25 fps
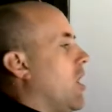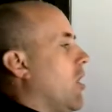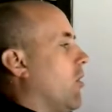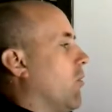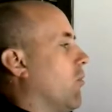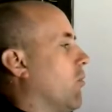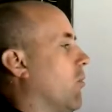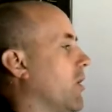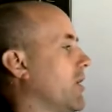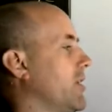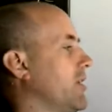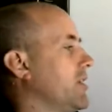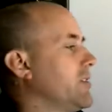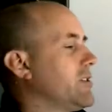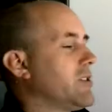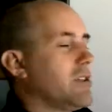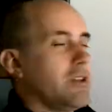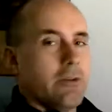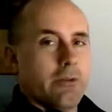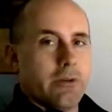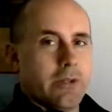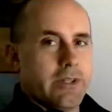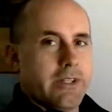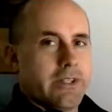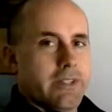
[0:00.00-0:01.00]
What is
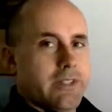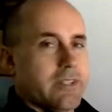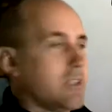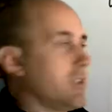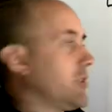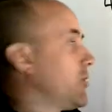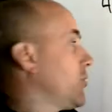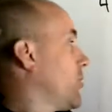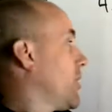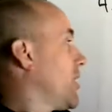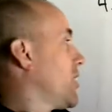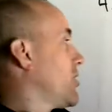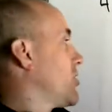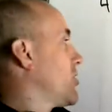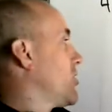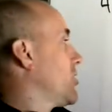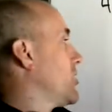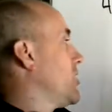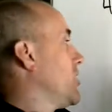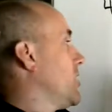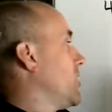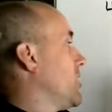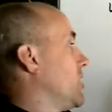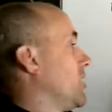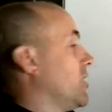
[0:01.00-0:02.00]
u in this
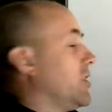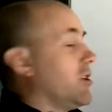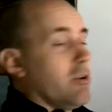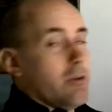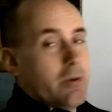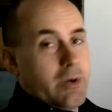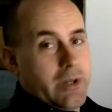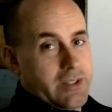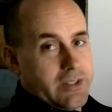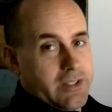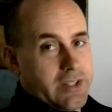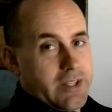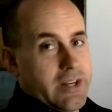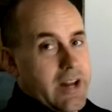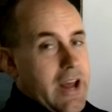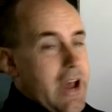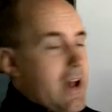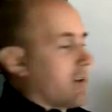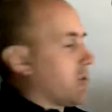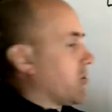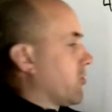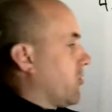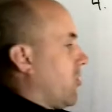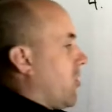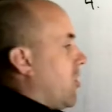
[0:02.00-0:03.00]
situation? U is the
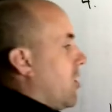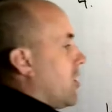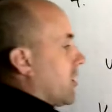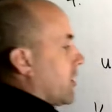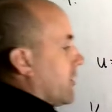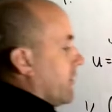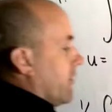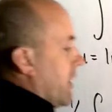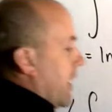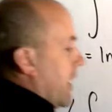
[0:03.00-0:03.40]
natural log of